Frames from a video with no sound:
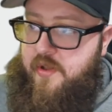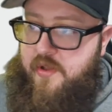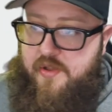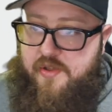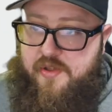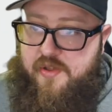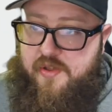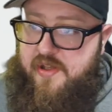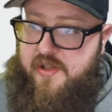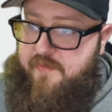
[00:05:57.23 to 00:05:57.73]

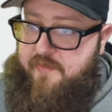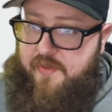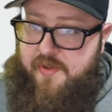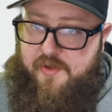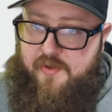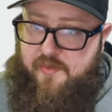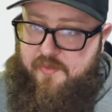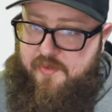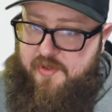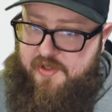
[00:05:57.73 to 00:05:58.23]
You definitely
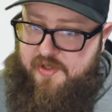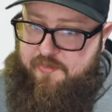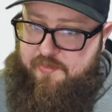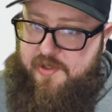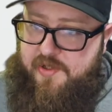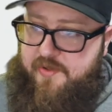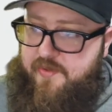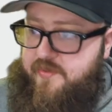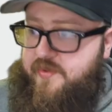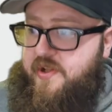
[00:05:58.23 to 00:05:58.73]
don't need to be
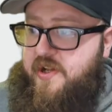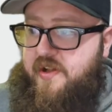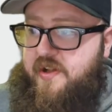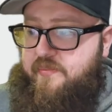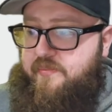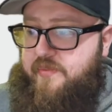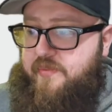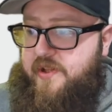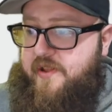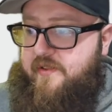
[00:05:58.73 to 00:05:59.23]
doing that,
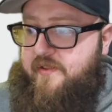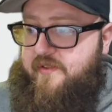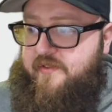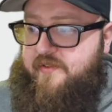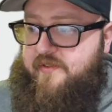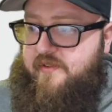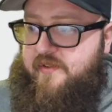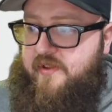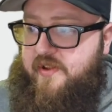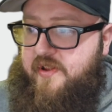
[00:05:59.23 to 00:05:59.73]

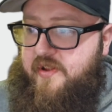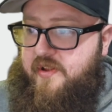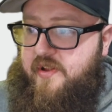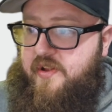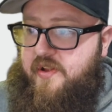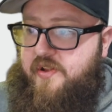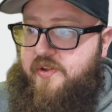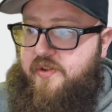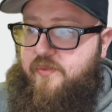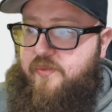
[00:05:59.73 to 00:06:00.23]
because
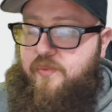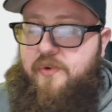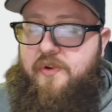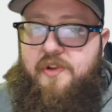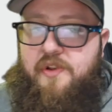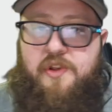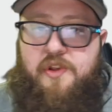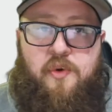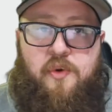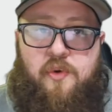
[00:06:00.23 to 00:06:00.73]
you
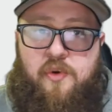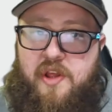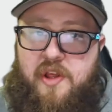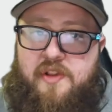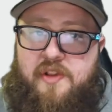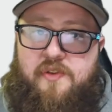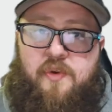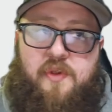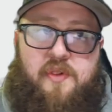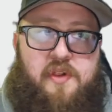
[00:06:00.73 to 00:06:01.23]
don't want to get
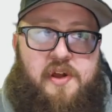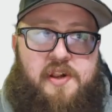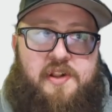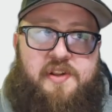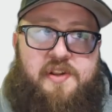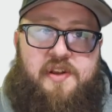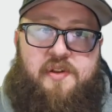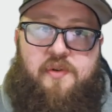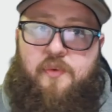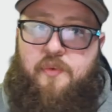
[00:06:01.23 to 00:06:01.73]
into a lot of
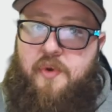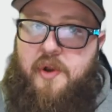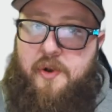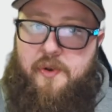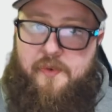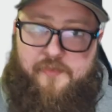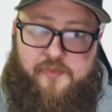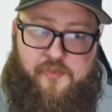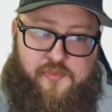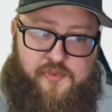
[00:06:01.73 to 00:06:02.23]
debt right
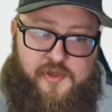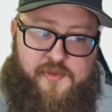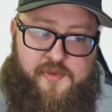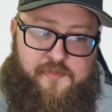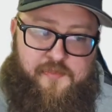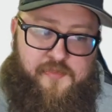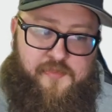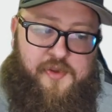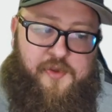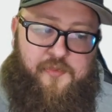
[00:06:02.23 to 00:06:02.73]
off the rip.
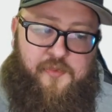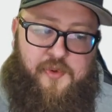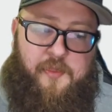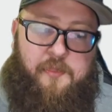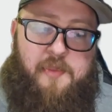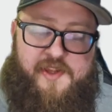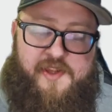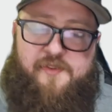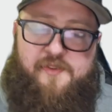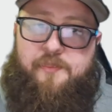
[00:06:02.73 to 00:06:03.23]
You want to
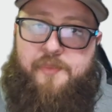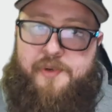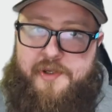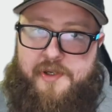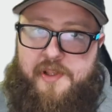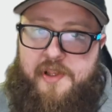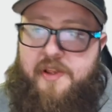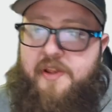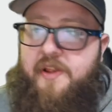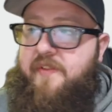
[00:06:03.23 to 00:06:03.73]
make some
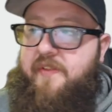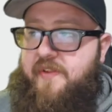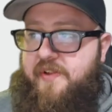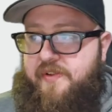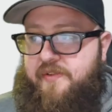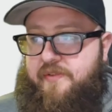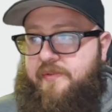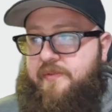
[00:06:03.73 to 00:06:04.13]
money, and then